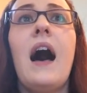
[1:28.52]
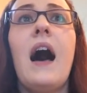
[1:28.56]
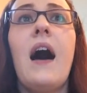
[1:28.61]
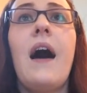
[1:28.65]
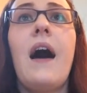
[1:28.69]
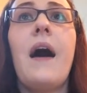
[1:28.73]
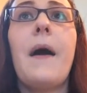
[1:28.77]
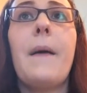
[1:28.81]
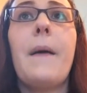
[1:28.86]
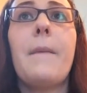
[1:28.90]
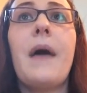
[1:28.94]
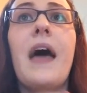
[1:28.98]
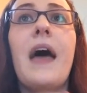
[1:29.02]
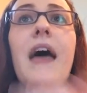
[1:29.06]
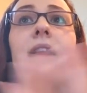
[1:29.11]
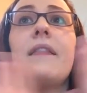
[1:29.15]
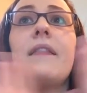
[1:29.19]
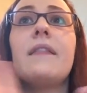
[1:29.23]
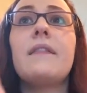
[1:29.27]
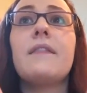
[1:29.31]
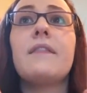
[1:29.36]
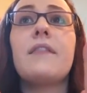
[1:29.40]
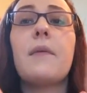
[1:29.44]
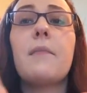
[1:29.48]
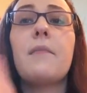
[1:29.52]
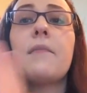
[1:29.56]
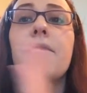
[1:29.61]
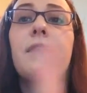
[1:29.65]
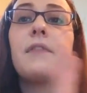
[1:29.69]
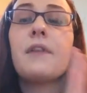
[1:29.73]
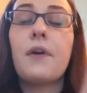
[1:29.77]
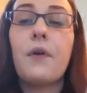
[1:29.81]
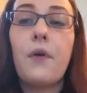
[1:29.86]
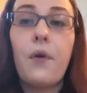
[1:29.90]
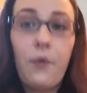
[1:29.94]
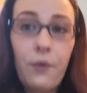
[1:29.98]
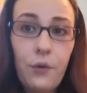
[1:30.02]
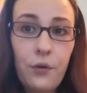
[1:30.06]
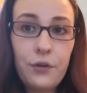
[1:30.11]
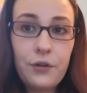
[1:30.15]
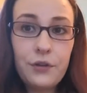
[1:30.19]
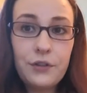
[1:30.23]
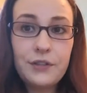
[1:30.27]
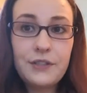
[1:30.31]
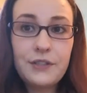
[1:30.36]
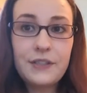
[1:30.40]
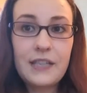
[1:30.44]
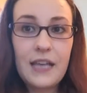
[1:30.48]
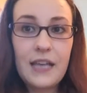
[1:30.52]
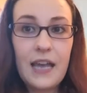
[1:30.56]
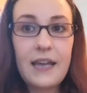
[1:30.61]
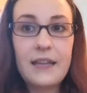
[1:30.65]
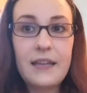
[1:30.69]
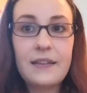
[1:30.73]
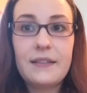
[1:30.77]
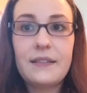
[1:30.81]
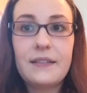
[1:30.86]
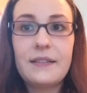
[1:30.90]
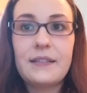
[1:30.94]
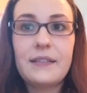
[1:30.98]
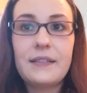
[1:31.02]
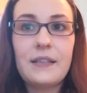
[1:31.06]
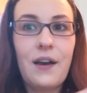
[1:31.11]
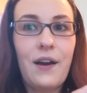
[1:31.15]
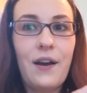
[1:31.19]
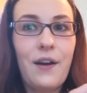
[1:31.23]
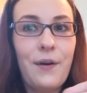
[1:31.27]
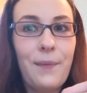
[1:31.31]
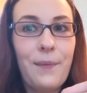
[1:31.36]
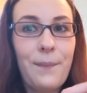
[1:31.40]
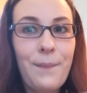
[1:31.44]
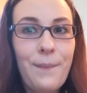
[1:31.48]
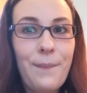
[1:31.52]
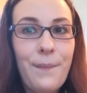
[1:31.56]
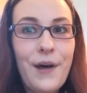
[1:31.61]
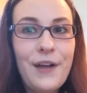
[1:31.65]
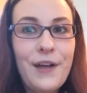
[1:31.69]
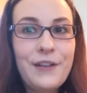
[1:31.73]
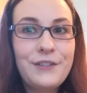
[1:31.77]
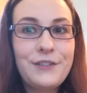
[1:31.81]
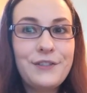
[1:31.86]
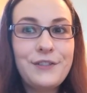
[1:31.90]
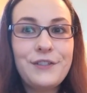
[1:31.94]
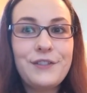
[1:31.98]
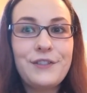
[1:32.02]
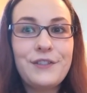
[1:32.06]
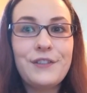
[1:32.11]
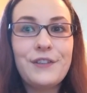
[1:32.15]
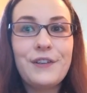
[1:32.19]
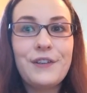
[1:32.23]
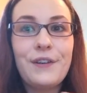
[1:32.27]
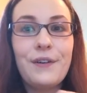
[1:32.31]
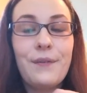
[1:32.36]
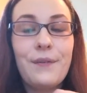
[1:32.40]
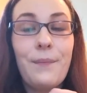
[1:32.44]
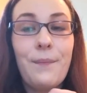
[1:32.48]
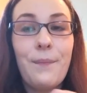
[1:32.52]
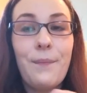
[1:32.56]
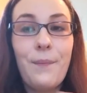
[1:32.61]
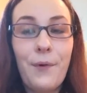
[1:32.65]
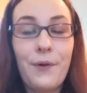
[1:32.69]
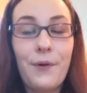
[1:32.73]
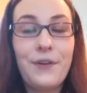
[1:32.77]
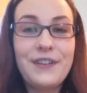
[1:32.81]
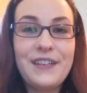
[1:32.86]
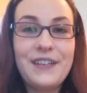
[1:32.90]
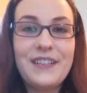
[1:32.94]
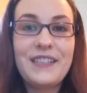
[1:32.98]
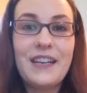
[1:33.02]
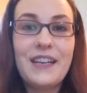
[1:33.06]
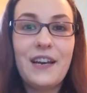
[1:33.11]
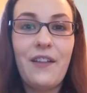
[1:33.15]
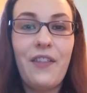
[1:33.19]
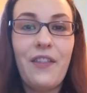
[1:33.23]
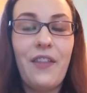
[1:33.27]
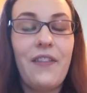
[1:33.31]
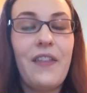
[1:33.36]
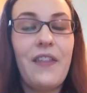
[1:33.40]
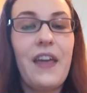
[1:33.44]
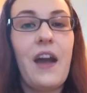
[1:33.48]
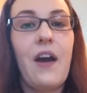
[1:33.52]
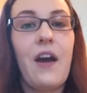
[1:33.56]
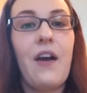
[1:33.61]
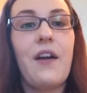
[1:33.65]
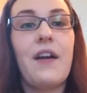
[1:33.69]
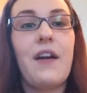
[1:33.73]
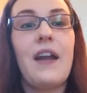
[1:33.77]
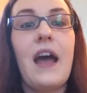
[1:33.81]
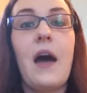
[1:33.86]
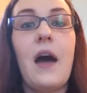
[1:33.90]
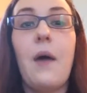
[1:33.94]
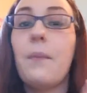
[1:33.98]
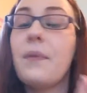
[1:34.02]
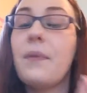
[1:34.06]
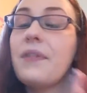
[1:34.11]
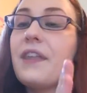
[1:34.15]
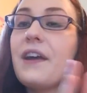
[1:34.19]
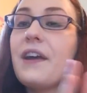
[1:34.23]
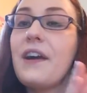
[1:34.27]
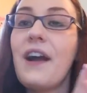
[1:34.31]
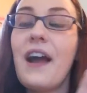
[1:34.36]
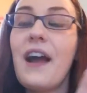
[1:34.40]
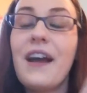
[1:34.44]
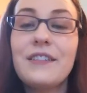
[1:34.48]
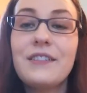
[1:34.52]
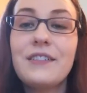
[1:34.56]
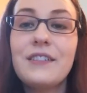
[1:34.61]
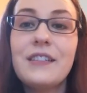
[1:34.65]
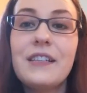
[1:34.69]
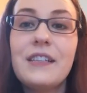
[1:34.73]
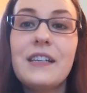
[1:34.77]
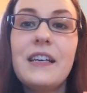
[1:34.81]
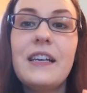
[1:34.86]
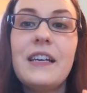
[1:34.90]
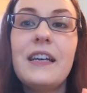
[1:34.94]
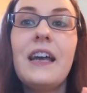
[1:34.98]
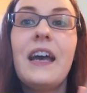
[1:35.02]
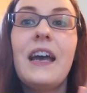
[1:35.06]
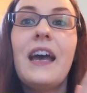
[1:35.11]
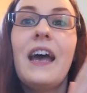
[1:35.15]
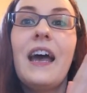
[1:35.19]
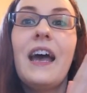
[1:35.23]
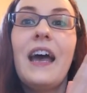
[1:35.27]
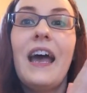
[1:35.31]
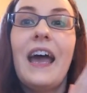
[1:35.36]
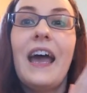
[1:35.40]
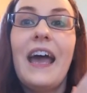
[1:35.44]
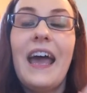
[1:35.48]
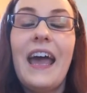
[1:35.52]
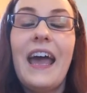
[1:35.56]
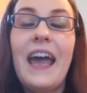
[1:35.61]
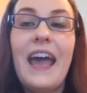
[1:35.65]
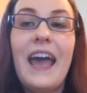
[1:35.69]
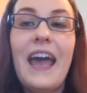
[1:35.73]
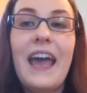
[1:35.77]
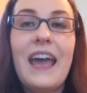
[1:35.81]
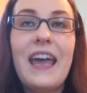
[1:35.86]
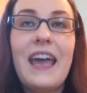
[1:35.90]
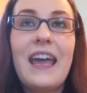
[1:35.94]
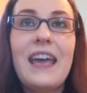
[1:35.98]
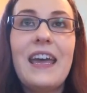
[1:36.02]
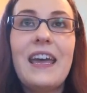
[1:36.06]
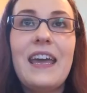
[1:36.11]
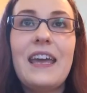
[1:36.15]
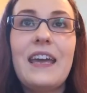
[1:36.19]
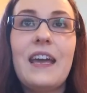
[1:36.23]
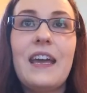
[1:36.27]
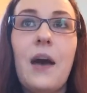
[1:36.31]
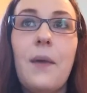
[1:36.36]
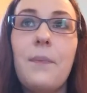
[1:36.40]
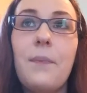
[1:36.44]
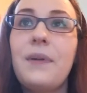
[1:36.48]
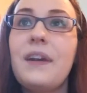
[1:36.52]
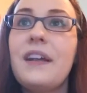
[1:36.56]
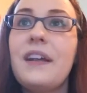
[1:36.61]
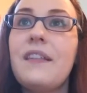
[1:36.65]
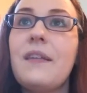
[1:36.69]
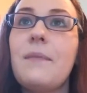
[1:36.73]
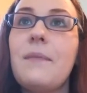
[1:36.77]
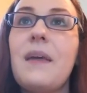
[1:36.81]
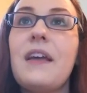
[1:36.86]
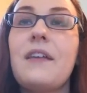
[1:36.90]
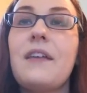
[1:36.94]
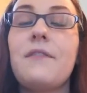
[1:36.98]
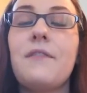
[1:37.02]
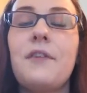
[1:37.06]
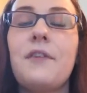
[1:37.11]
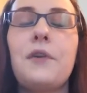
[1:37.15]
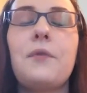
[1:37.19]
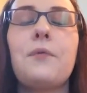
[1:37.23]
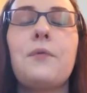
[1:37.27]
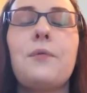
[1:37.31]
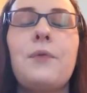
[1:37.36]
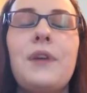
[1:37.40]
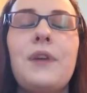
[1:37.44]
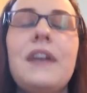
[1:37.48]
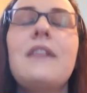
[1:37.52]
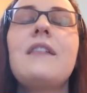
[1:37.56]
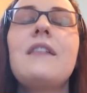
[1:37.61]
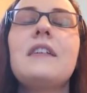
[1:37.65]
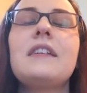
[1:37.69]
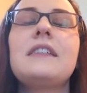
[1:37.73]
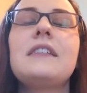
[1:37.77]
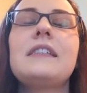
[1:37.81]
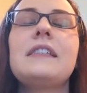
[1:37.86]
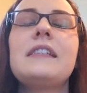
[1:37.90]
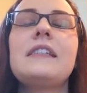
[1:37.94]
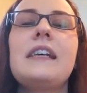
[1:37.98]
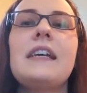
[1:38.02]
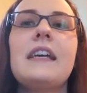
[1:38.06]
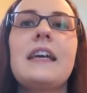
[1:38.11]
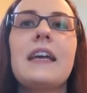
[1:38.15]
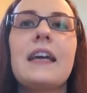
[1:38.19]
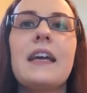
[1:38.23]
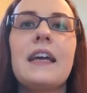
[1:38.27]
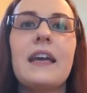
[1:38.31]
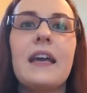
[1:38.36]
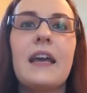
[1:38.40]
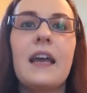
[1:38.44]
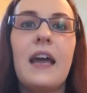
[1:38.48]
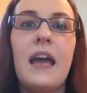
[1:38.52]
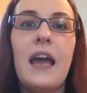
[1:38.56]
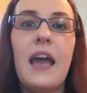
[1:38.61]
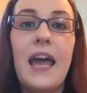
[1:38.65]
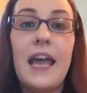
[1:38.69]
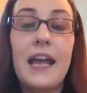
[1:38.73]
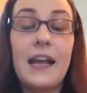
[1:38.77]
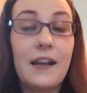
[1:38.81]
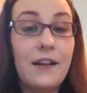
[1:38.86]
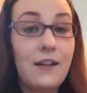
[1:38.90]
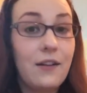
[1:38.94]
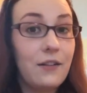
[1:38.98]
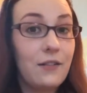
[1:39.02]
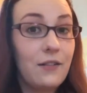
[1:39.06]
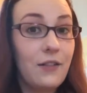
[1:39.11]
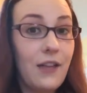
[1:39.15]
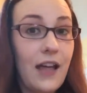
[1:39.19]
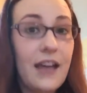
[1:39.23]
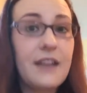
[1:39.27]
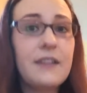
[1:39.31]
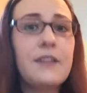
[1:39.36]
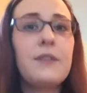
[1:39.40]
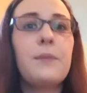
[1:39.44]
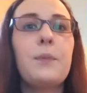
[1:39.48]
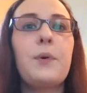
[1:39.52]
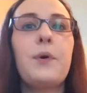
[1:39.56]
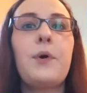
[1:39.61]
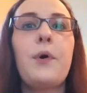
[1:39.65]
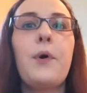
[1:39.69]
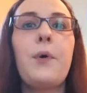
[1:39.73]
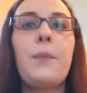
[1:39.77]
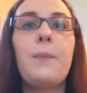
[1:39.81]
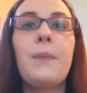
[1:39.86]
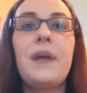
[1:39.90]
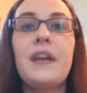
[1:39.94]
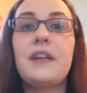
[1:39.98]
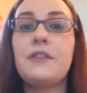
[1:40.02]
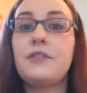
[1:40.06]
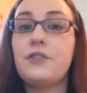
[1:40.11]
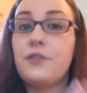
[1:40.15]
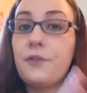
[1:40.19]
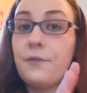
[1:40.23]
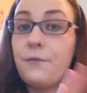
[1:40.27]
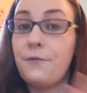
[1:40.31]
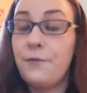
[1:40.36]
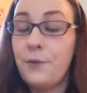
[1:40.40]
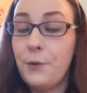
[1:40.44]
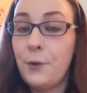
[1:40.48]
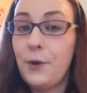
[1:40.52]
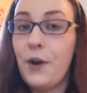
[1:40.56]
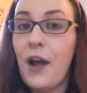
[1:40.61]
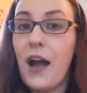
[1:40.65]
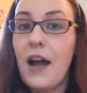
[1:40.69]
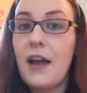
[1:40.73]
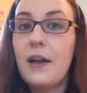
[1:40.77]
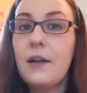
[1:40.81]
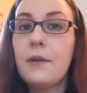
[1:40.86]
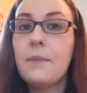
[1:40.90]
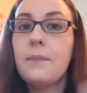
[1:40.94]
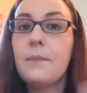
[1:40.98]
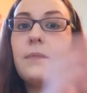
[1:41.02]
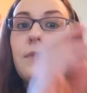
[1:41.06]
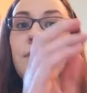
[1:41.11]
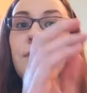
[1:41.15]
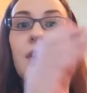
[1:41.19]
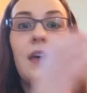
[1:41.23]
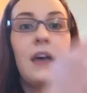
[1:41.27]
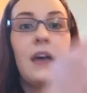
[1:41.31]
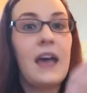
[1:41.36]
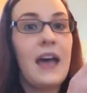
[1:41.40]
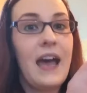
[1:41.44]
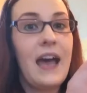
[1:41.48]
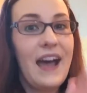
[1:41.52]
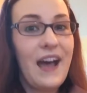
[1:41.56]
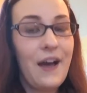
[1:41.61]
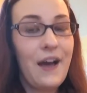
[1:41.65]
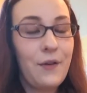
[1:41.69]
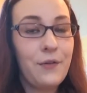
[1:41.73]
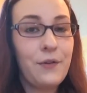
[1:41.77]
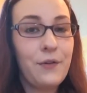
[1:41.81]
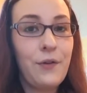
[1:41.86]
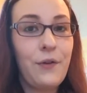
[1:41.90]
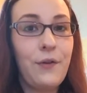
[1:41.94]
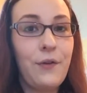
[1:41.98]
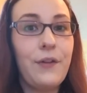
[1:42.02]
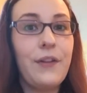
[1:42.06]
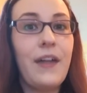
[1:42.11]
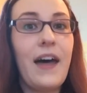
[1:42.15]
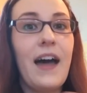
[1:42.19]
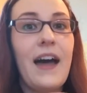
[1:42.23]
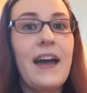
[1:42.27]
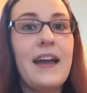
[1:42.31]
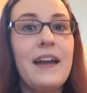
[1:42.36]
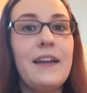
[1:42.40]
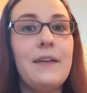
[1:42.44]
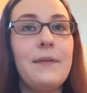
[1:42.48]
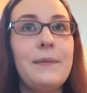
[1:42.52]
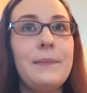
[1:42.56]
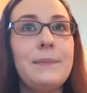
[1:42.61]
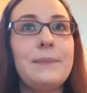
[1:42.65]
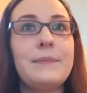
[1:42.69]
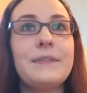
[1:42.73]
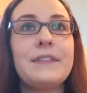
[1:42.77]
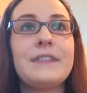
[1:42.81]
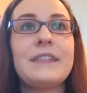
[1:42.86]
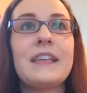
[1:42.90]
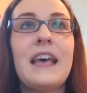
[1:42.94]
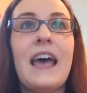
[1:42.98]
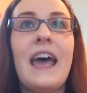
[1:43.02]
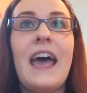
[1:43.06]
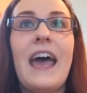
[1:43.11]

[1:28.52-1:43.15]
and some of their older sets are much more detailed than they are now, but they're actually a company that makes very realistic and collectible miniature food items, household items,